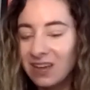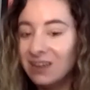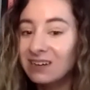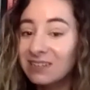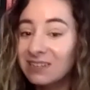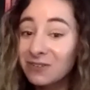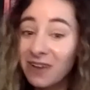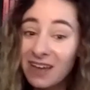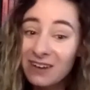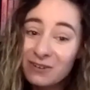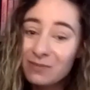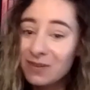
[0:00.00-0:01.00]
And as her
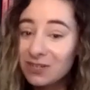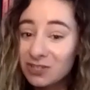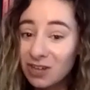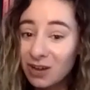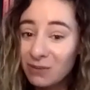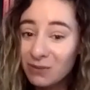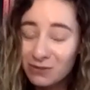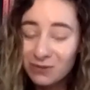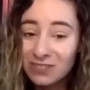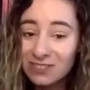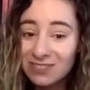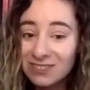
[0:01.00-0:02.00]
editor, my job was
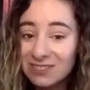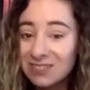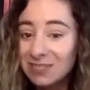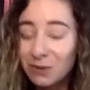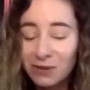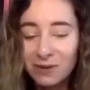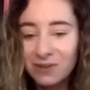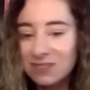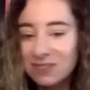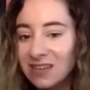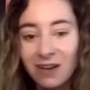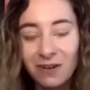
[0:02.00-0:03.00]
really just to sit with her and
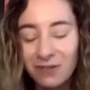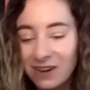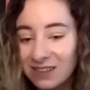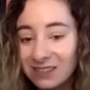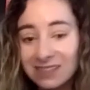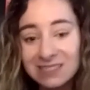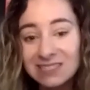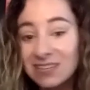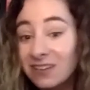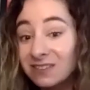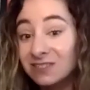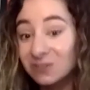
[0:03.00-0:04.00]
say, all right, let's
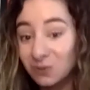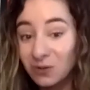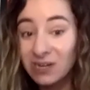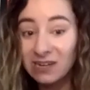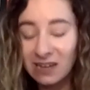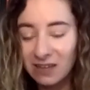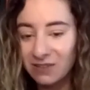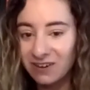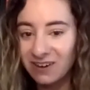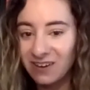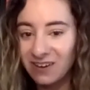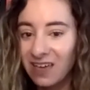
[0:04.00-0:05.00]
tell this story together